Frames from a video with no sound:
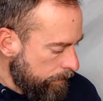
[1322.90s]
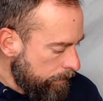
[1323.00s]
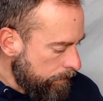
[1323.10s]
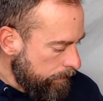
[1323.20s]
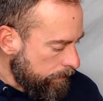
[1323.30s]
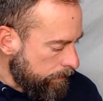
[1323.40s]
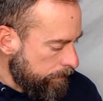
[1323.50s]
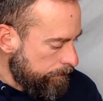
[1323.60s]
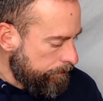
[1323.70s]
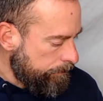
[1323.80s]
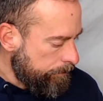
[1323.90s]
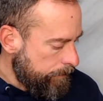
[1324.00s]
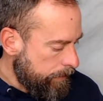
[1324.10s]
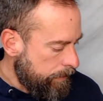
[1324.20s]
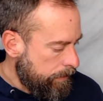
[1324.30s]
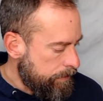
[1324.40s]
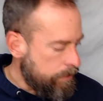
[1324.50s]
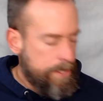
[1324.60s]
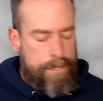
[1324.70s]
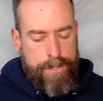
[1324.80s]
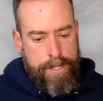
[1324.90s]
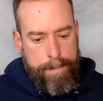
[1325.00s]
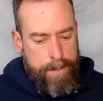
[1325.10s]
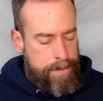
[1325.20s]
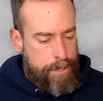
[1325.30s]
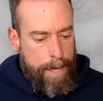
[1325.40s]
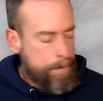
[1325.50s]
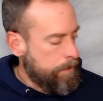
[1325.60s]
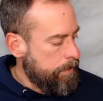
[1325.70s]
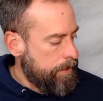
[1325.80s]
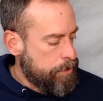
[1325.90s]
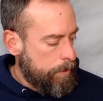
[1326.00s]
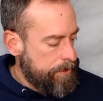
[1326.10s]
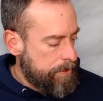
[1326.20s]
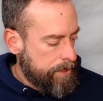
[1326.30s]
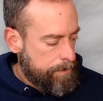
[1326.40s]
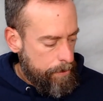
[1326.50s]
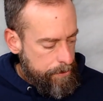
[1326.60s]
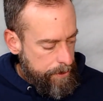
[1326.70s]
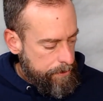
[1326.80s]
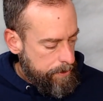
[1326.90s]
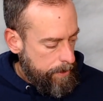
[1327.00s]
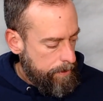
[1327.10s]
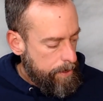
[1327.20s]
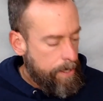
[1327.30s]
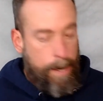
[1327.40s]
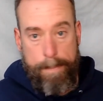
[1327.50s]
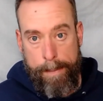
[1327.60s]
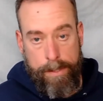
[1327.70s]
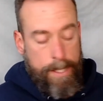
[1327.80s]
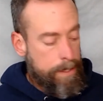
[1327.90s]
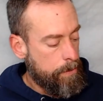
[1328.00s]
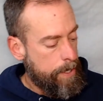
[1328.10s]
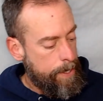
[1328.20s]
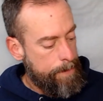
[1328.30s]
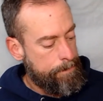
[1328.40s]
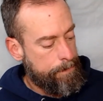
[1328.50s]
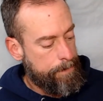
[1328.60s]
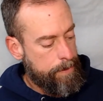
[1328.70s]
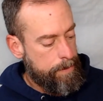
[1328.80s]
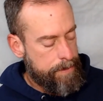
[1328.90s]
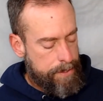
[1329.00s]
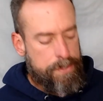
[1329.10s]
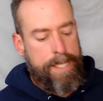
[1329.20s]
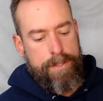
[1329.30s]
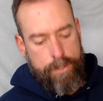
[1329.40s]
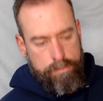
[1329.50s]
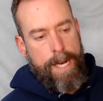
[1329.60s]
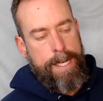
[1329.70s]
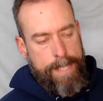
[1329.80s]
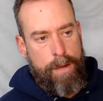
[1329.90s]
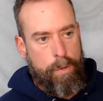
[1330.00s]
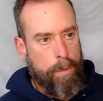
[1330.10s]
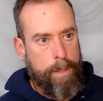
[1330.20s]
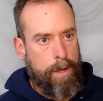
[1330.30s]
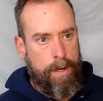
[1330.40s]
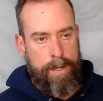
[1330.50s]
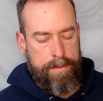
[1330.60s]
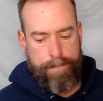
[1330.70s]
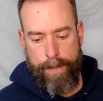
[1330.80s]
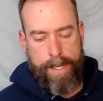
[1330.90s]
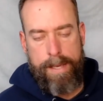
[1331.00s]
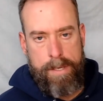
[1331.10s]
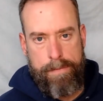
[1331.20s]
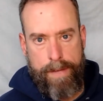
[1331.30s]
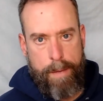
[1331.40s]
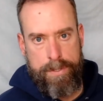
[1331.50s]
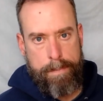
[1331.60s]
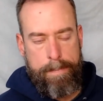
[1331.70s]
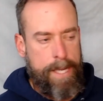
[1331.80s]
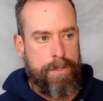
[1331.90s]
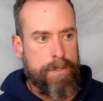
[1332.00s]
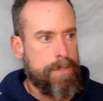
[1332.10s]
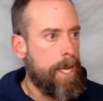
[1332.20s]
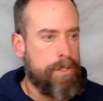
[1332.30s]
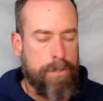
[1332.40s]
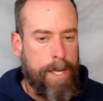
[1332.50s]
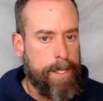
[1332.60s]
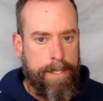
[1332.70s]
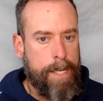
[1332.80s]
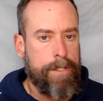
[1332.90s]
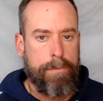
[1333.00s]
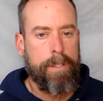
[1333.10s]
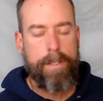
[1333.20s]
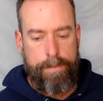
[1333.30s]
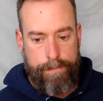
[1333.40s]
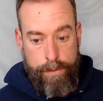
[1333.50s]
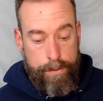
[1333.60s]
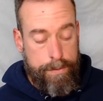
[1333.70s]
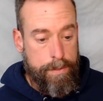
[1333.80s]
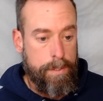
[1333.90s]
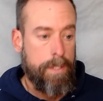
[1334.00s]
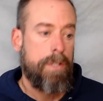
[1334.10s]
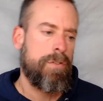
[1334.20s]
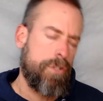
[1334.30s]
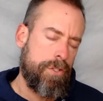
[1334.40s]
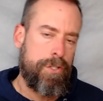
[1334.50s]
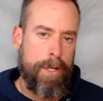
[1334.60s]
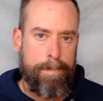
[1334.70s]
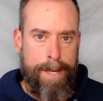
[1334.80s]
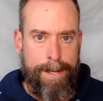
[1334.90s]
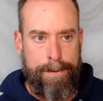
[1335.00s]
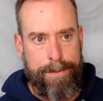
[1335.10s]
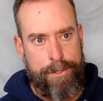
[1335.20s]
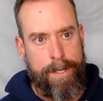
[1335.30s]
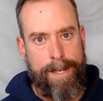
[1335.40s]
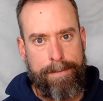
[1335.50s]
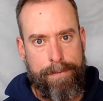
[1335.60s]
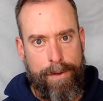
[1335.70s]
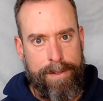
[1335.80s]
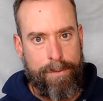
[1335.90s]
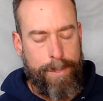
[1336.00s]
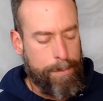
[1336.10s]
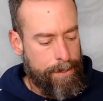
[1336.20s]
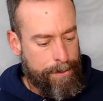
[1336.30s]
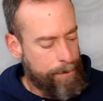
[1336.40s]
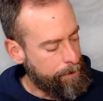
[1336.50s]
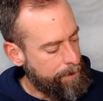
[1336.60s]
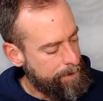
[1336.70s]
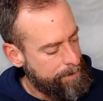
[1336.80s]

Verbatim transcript: Ugh. So let's just skip to chapter uh, 26, verse 16. Abimelech, okay, to stick to right now where we are, and forgive me if that was a major sidetrack and now you're really confused. So just jump back on the track of thought that we were on earlier.